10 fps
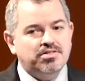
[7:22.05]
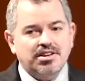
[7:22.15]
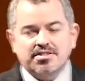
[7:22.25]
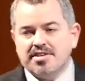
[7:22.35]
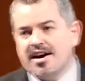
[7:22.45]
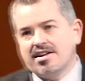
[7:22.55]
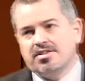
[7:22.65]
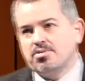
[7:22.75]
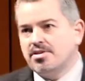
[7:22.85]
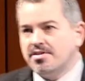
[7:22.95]

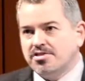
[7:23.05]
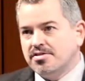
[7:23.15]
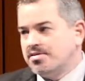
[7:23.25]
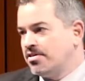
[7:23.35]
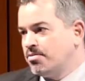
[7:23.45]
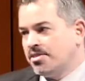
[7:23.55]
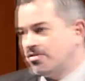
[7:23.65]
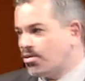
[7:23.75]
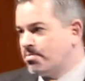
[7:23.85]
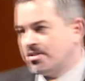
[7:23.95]
Exactly what Evelyn said, you might
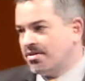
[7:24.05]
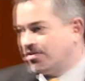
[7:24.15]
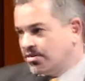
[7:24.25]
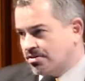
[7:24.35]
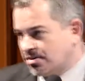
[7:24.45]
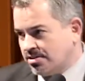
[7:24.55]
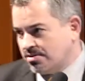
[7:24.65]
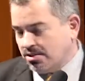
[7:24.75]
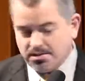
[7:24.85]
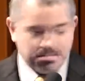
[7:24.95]
as well be an Evolent
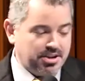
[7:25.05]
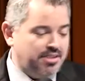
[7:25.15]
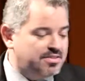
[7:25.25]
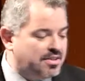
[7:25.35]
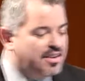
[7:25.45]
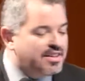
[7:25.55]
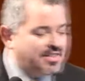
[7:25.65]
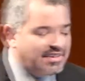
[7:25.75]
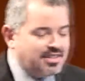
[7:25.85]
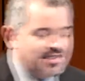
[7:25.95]
consultant, because
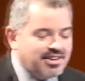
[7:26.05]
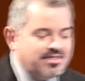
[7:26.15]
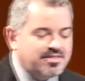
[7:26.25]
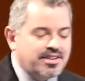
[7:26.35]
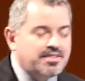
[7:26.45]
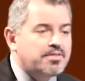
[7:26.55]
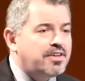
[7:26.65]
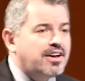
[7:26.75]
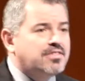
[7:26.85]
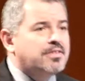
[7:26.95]
they said
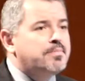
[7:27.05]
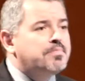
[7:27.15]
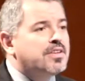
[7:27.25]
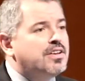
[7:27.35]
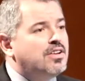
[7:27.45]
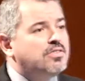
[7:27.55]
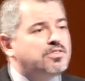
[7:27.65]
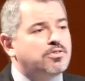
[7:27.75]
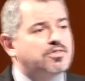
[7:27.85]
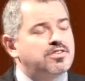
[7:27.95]
that
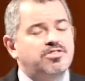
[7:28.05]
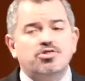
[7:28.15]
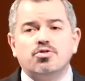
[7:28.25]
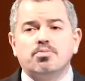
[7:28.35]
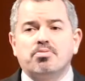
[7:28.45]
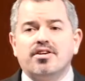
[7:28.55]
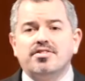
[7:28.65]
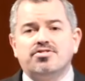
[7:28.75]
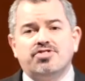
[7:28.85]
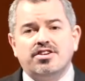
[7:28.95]
there's continual
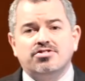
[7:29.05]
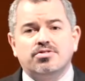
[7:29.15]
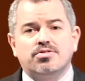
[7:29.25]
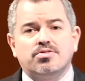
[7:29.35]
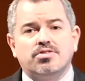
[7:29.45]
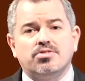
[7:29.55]
price changes,